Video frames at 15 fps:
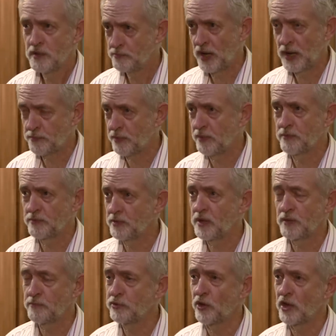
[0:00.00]
by
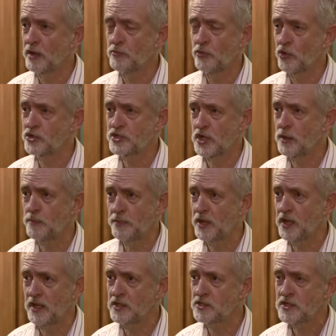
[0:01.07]
employing more
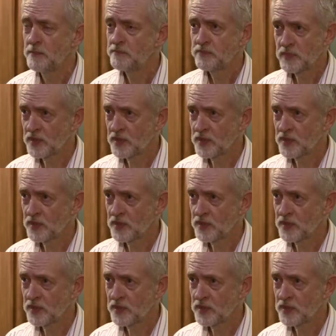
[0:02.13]
GPs,